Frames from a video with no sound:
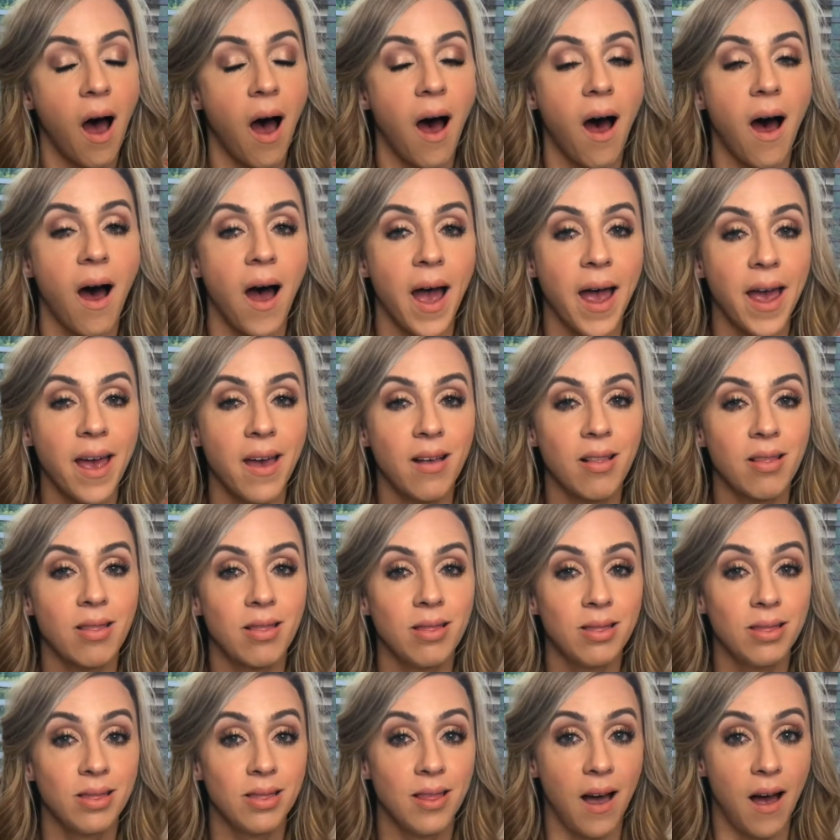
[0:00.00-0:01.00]
I
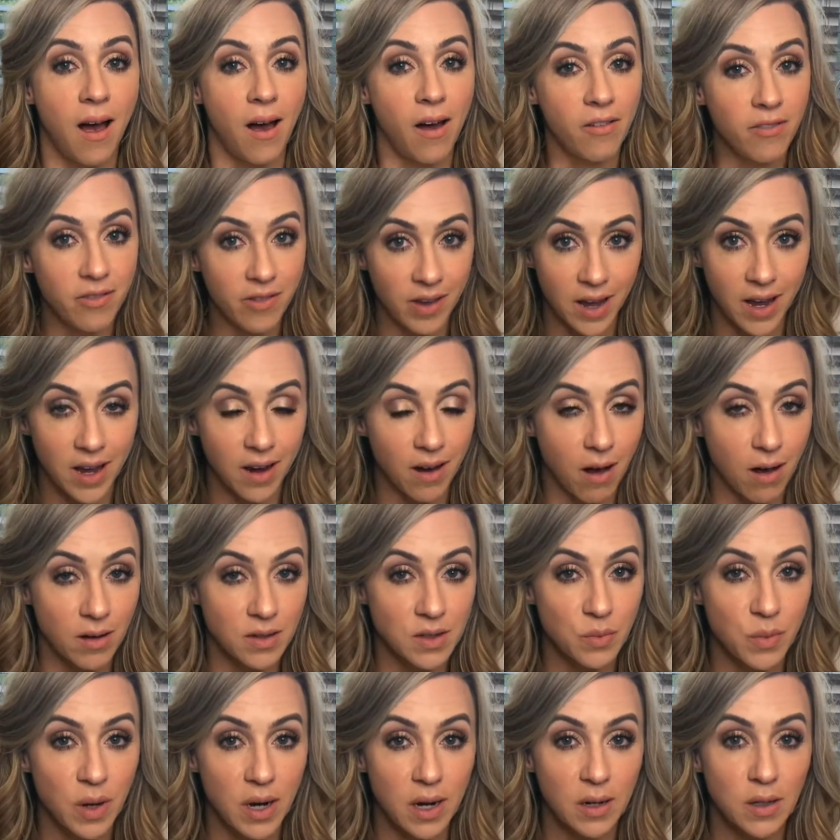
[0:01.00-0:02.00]
love IT
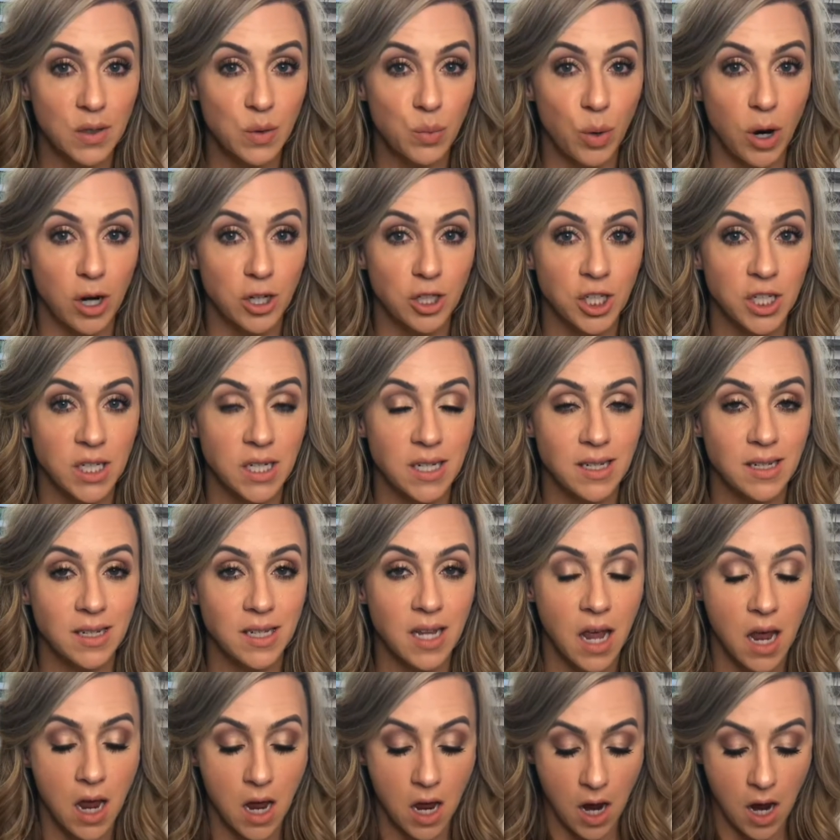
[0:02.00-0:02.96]
Cosmetics brushes.